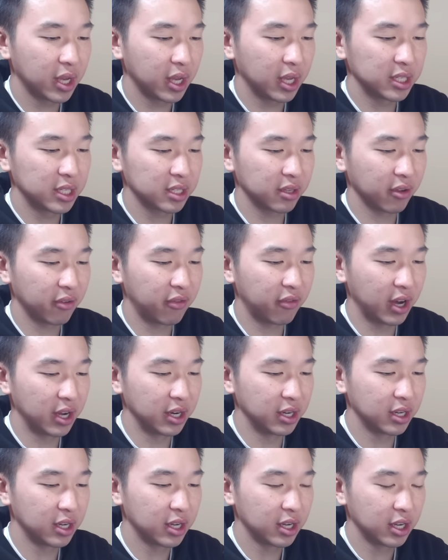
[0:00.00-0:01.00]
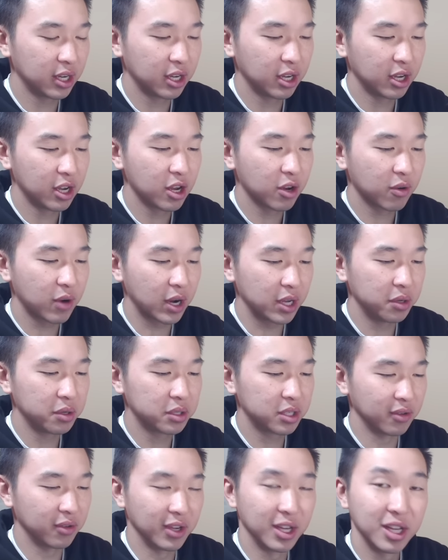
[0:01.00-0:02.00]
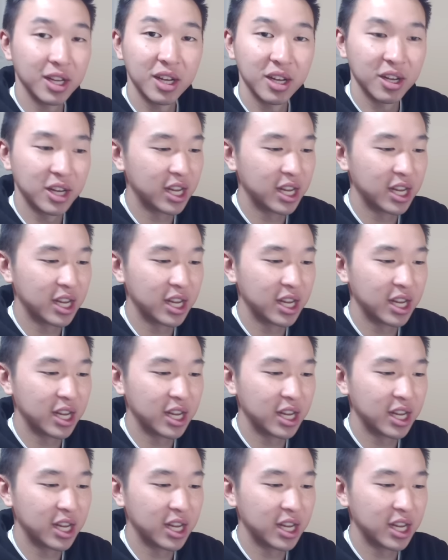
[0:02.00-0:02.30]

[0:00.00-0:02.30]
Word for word: is this a fun, great use of it?